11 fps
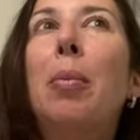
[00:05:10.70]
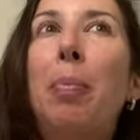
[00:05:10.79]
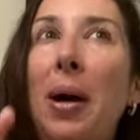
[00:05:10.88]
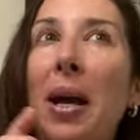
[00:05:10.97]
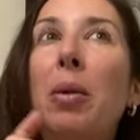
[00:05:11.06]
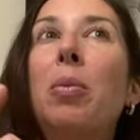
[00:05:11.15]

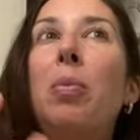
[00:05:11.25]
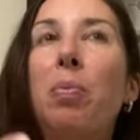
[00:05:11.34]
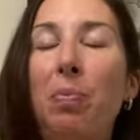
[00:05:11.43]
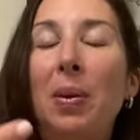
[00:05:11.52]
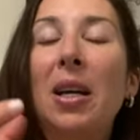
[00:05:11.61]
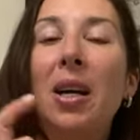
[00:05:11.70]
But
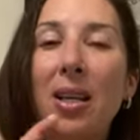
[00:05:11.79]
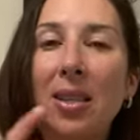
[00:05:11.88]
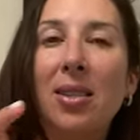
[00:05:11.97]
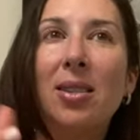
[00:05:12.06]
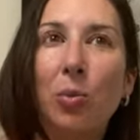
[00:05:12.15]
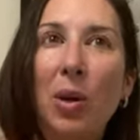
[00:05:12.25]

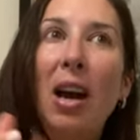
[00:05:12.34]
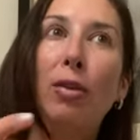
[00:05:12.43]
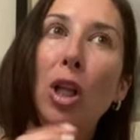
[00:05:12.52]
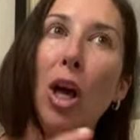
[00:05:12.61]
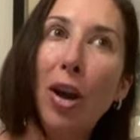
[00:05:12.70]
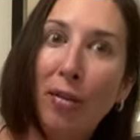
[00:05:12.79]
because we have a
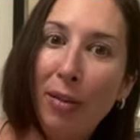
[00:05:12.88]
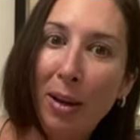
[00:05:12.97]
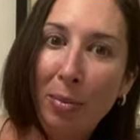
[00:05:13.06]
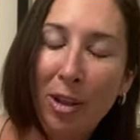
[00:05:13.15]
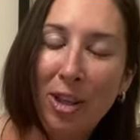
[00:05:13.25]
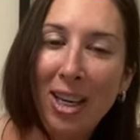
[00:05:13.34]
lot of
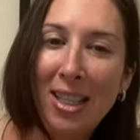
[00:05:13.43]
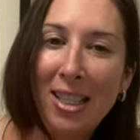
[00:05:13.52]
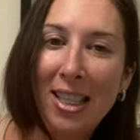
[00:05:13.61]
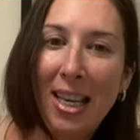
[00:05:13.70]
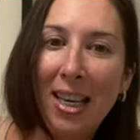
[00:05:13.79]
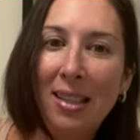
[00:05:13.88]
family in the United
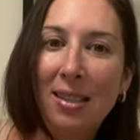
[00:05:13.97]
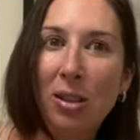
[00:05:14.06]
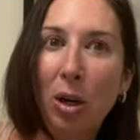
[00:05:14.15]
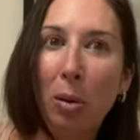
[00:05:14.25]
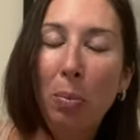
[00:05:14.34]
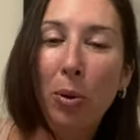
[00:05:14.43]
States,
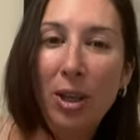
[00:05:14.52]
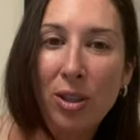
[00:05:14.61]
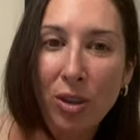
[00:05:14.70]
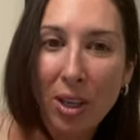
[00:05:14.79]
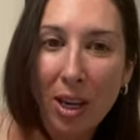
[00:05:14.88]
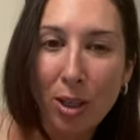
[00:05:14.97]
our boys are
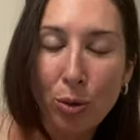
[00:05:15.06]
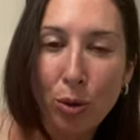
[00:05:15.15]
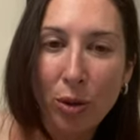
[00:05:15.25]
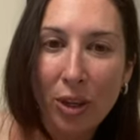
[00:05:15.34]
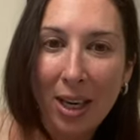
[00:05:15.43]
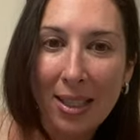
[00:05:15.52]
in high school in
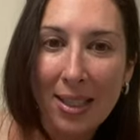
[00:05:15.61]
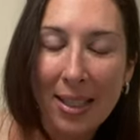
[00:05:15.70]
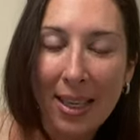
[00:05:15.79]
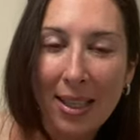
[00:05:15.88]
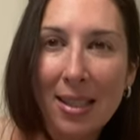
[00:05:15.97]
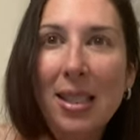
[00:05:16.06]
the United
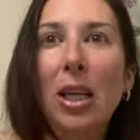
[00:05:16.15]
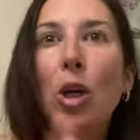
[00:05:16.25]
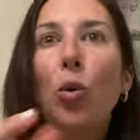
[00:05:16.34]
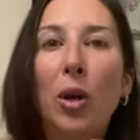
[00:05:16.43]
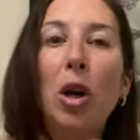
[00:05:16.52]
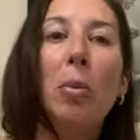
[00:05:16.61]
States,
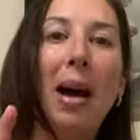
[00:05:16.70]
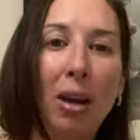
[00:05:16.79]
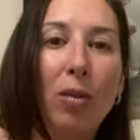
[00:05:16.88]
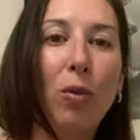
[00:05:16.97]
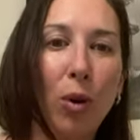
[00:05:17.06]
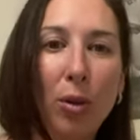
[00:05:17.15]
we go back and
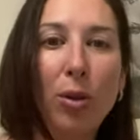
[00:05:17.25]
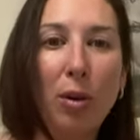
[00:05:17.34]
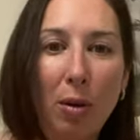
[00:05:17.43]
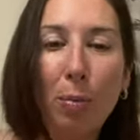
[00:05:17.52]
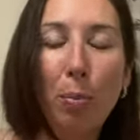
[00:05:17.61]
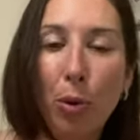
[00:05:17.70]
forth
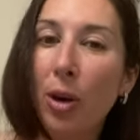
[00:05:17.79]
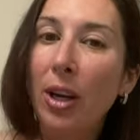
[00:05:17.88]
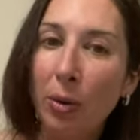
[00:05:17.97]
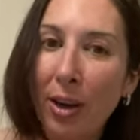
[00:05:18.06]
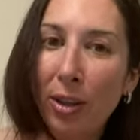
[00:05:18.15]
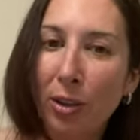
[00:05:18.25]
pretty
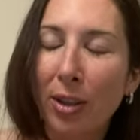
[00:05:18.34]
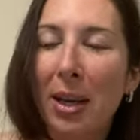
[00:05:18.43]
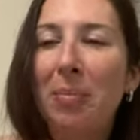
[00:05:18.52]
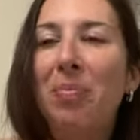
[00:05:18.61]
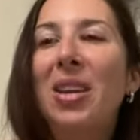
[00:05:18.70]
regularly.